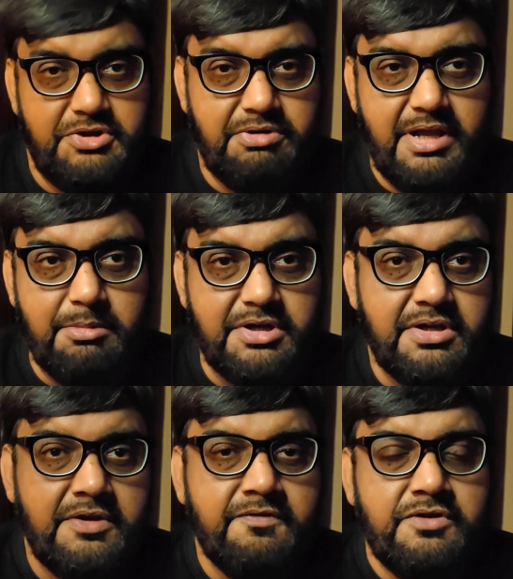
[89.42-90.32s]
name it.
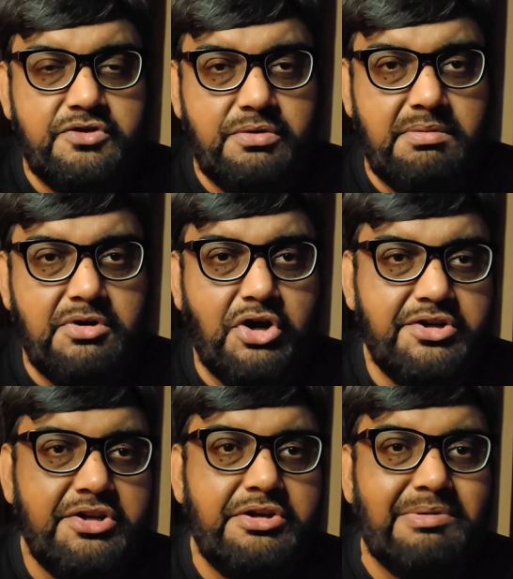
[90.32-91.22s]
So we will
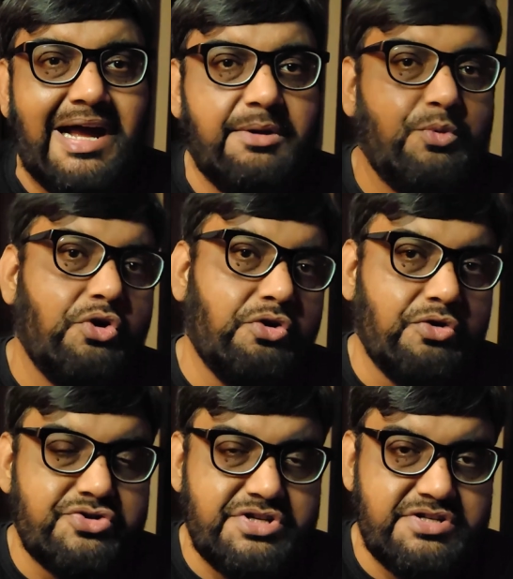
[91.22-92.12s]
continue to add more
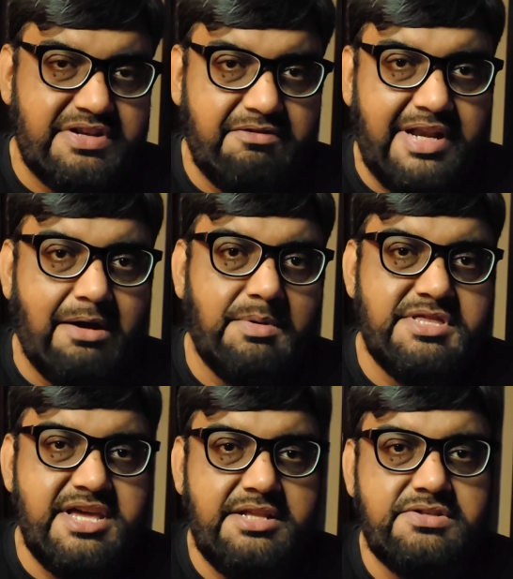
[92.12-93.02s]
courses every now
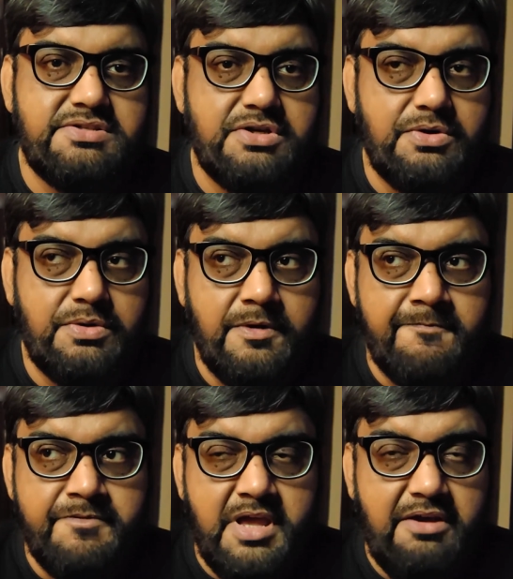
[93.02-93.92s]
and then. So
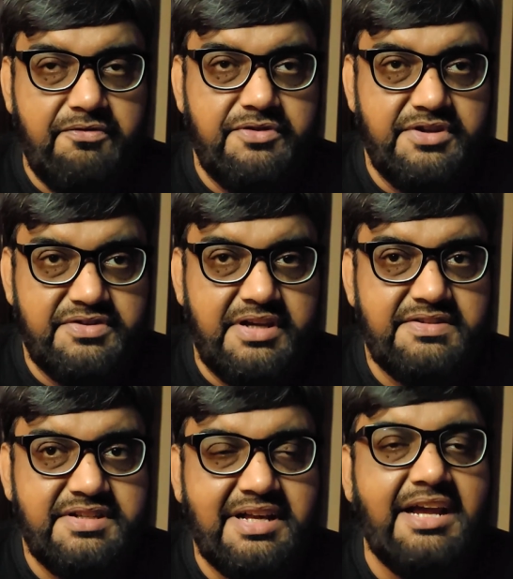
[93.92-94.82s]
if this
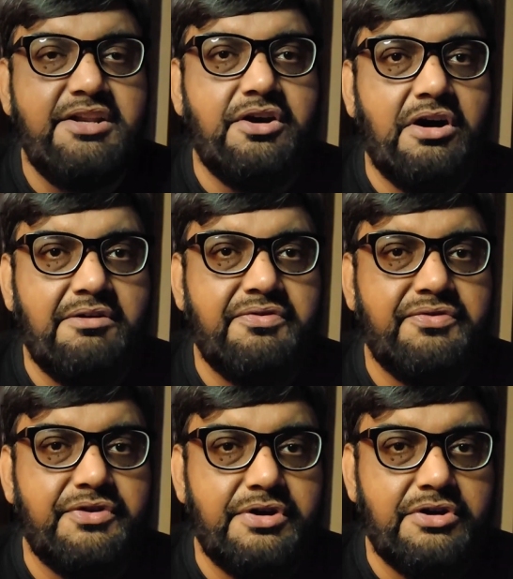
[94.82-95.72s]
is the kind of
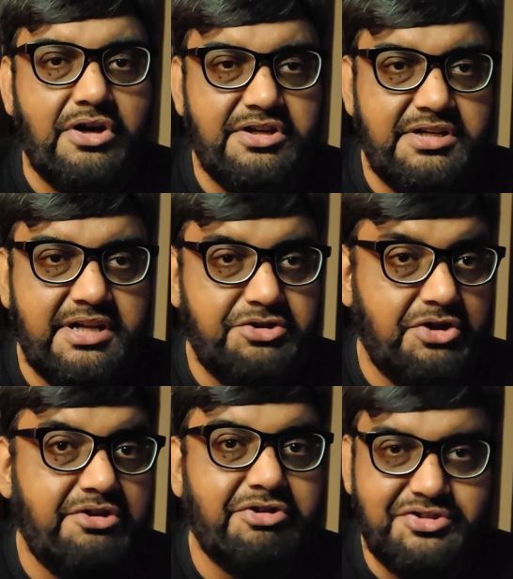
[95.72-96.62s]
content that
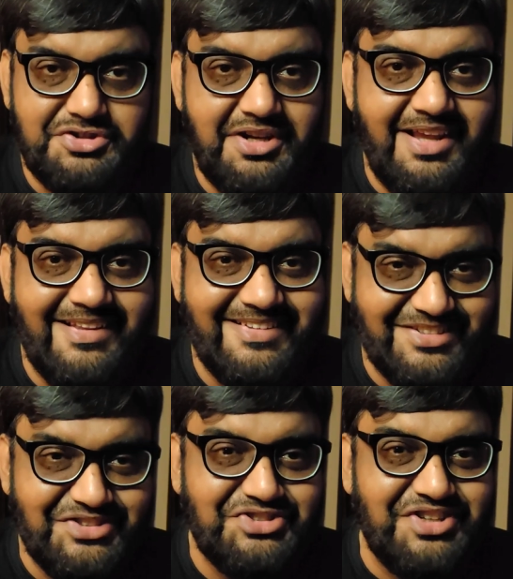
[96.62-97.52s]
you're interested in,
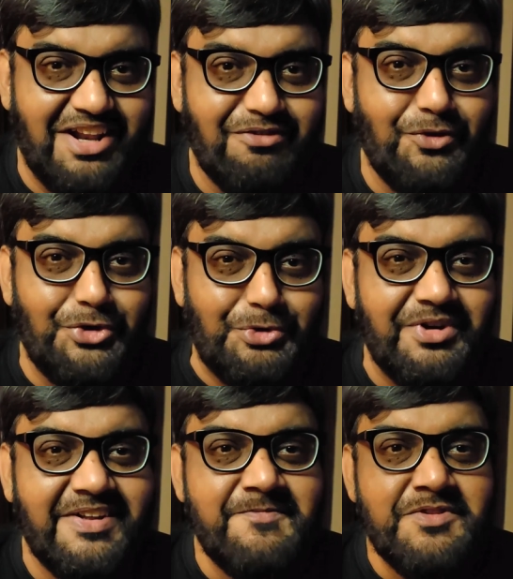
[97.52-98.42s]
this is the channel for you.
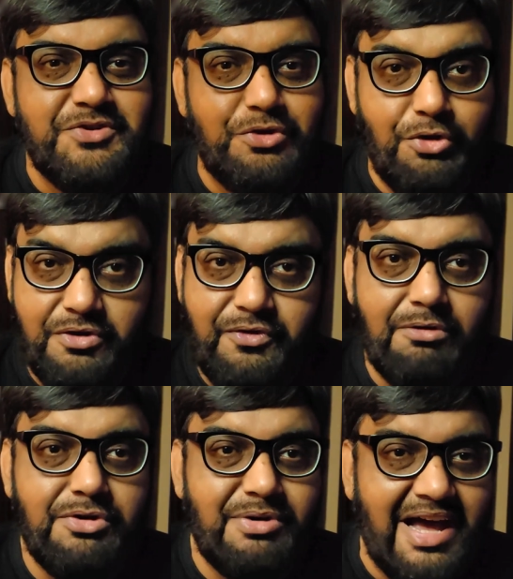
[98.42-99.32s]
So looking
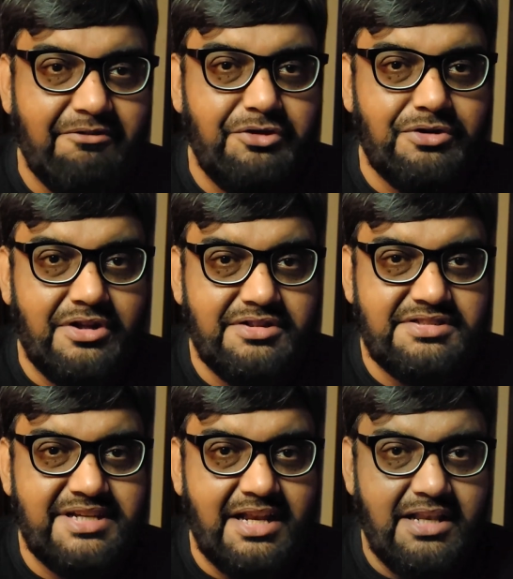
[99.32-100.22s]
forward to have you on
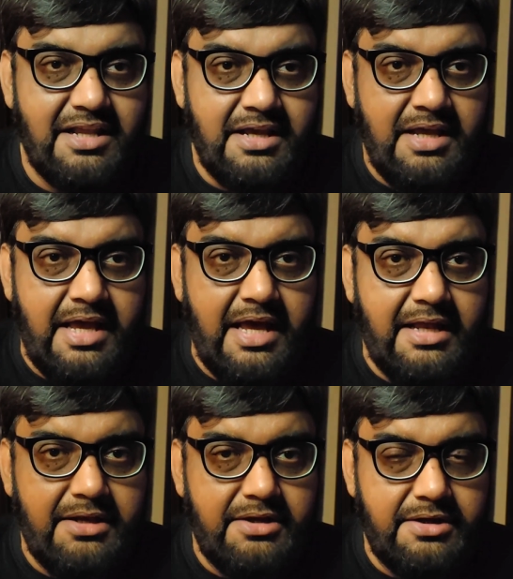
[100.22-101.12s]
this channel,
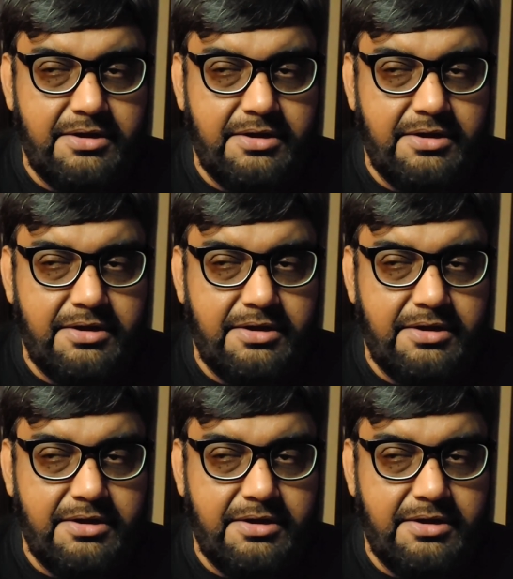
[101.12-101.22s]
and